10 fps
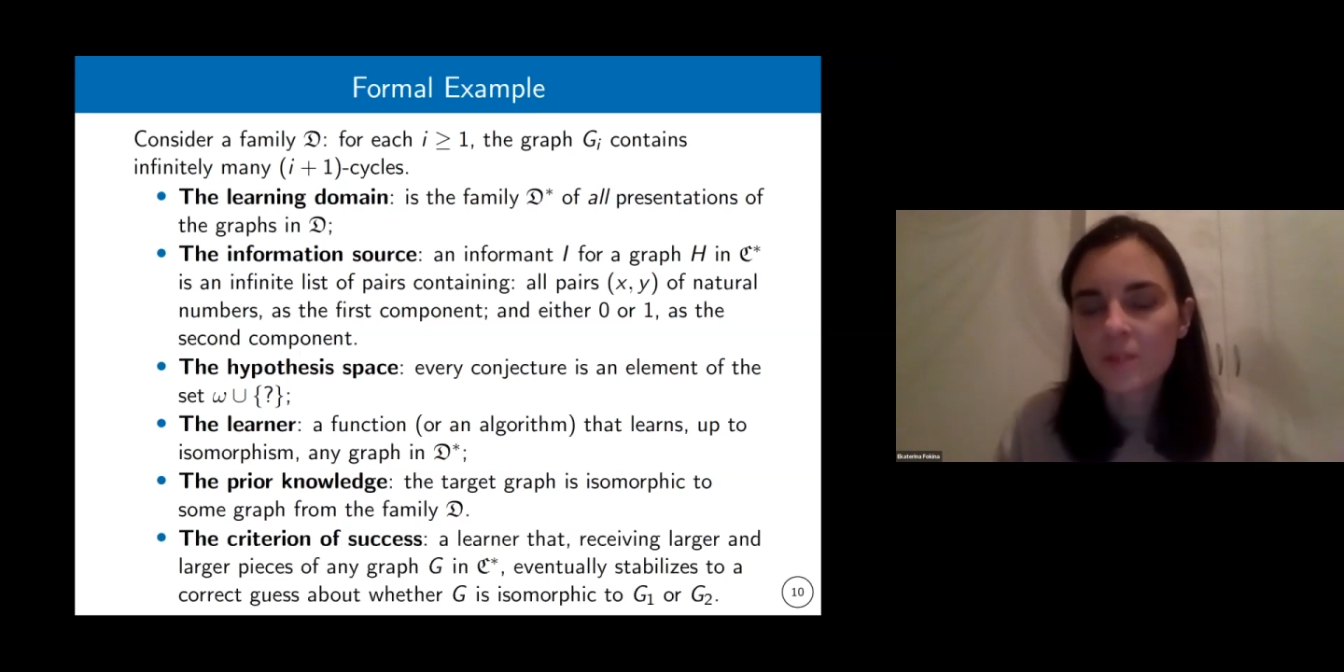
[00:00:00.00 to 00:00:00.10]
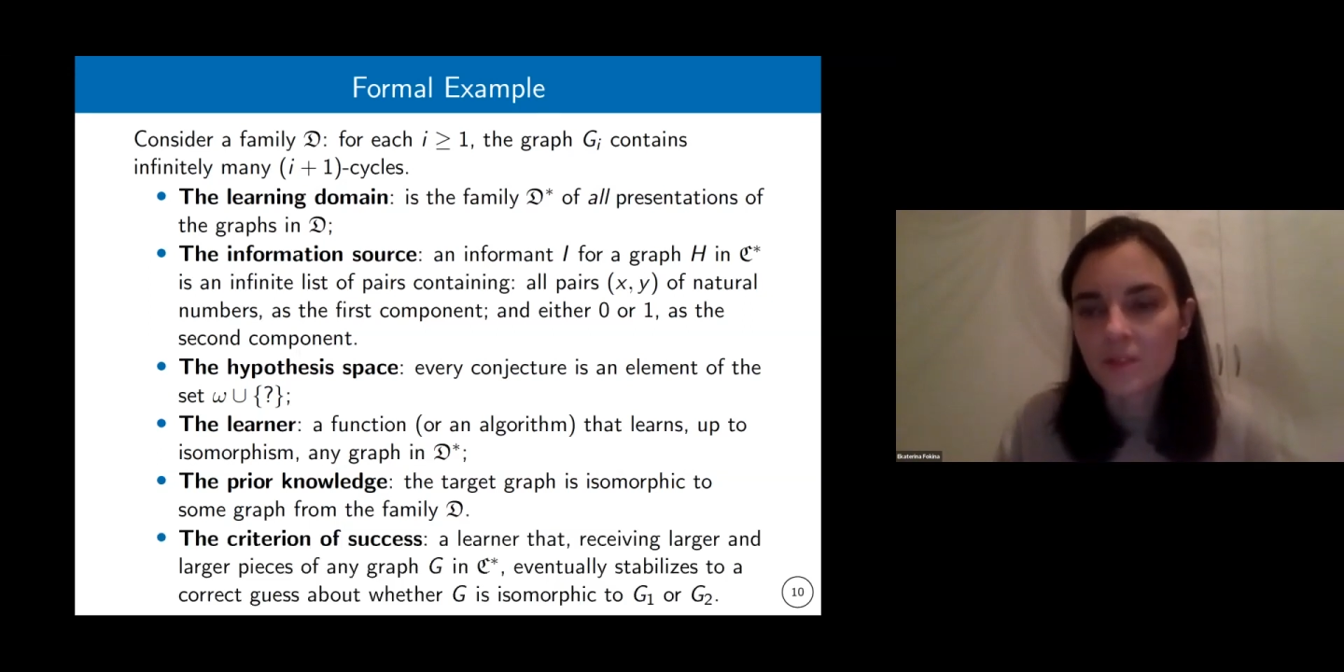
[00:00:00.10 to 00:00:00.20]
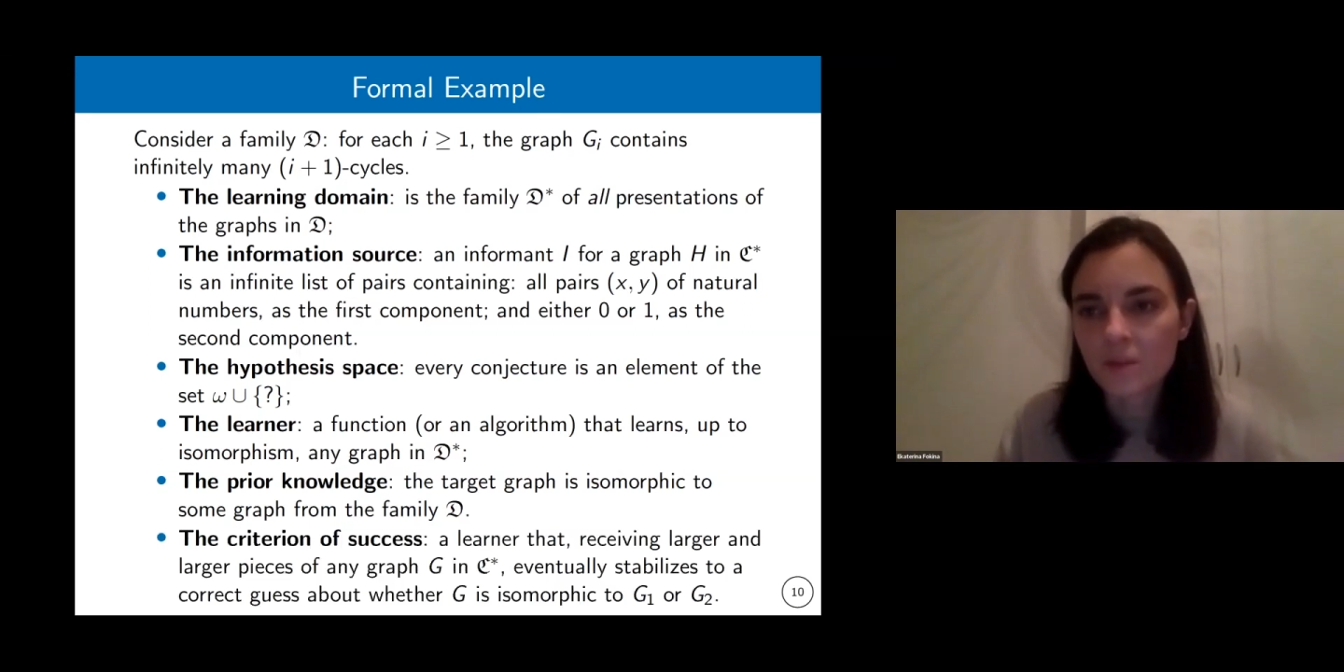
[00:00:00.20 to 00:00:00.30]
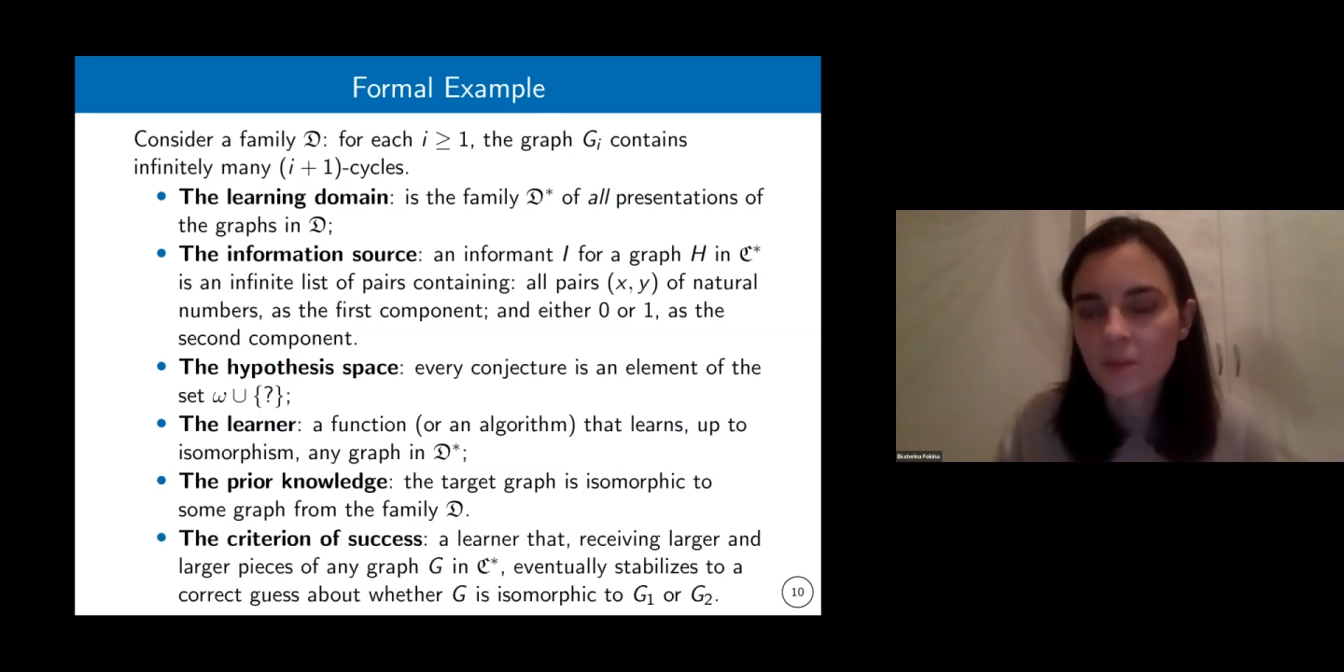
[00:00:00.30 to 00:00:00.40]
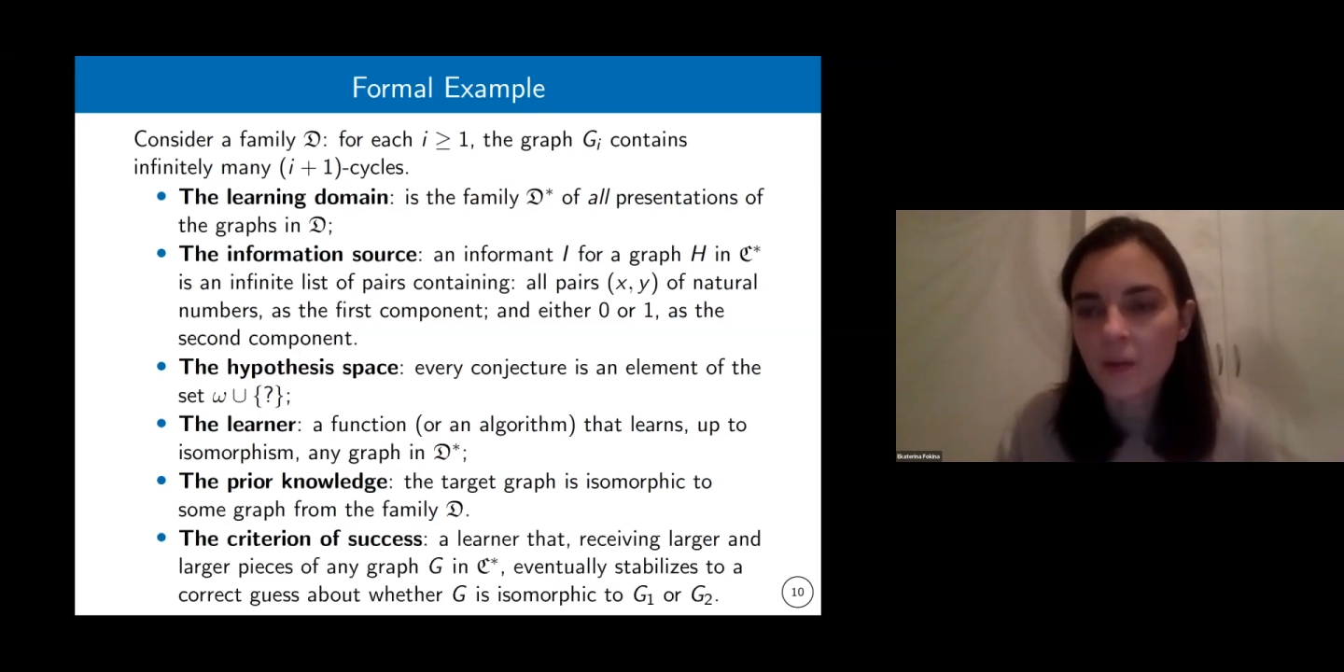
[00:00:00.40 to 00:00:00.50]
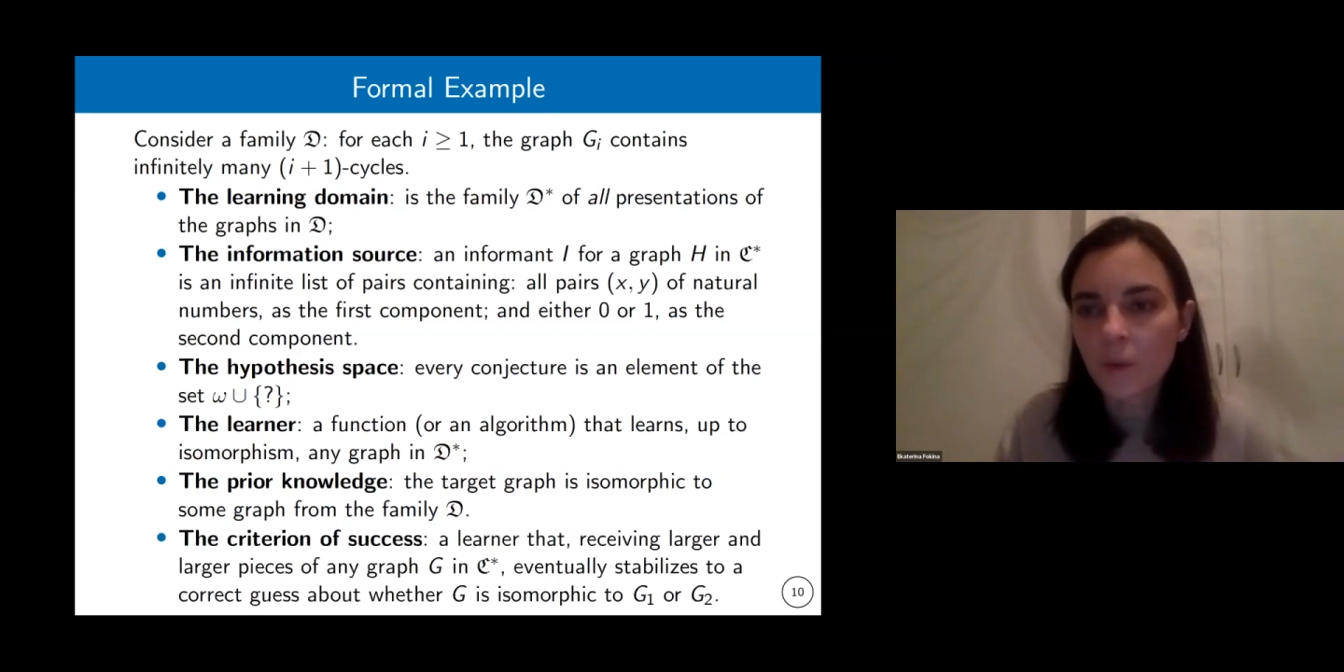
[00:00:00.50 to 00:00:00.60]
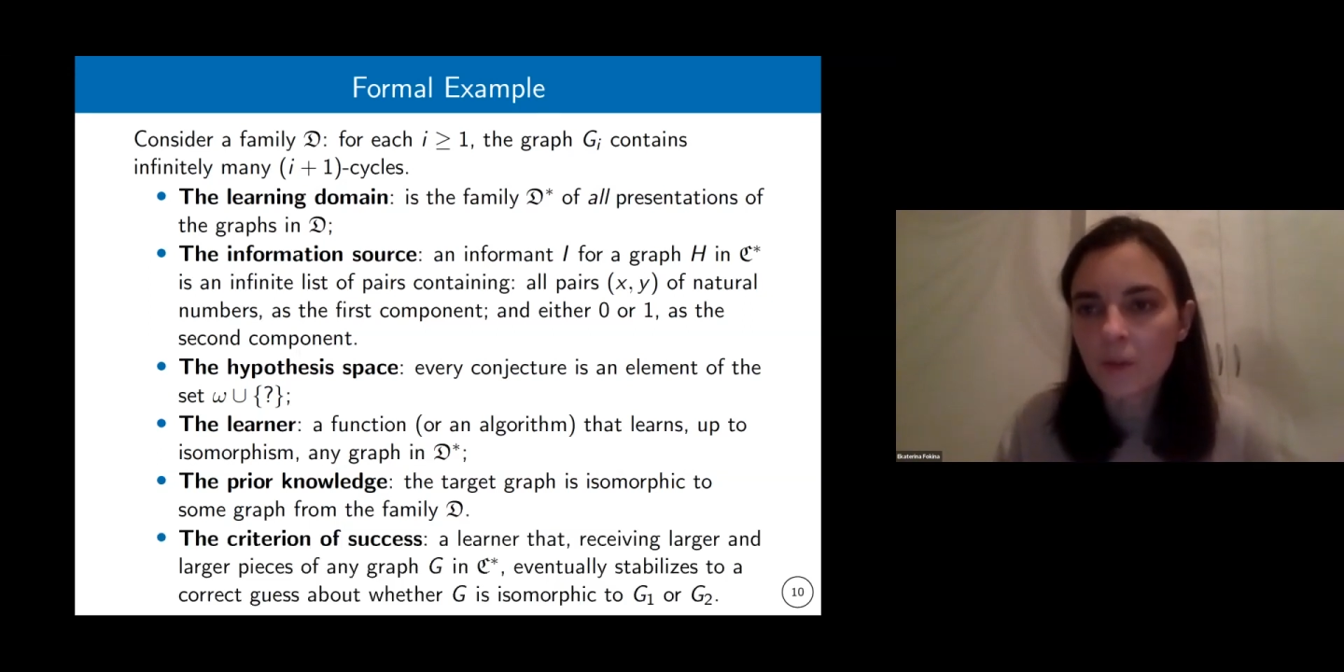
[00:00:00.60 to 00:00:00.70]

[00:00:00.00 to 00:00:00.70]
So now we